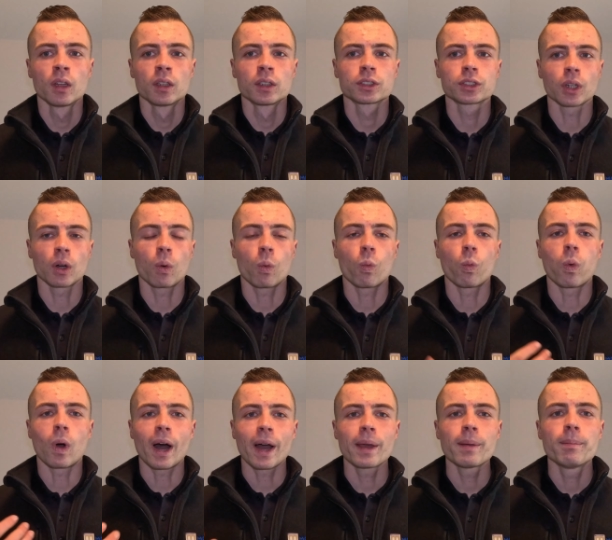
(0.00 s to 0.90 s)
So
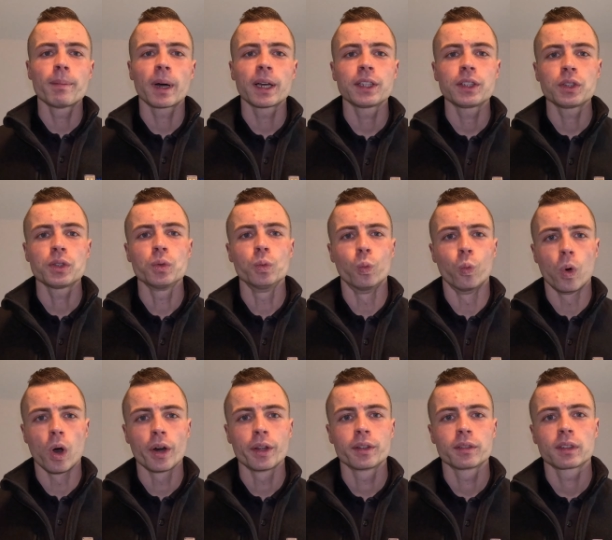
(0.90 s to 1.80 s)
why might you
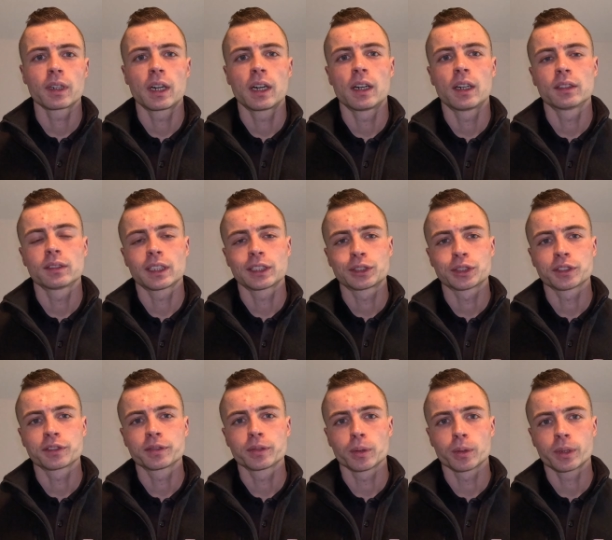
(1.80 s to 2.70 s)
want
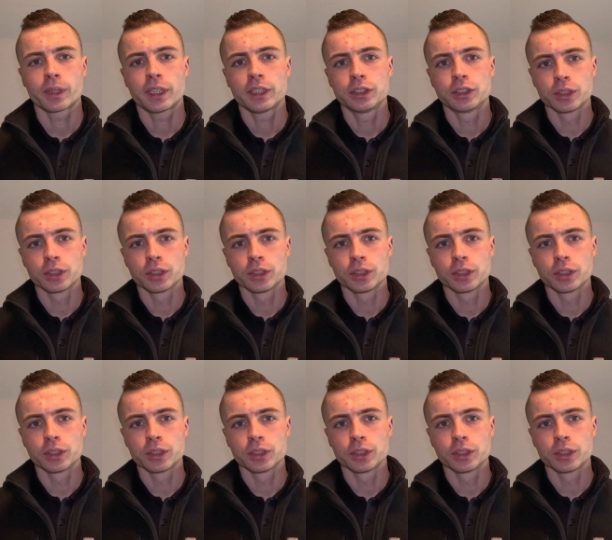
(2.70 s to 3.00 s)
electric floor heat?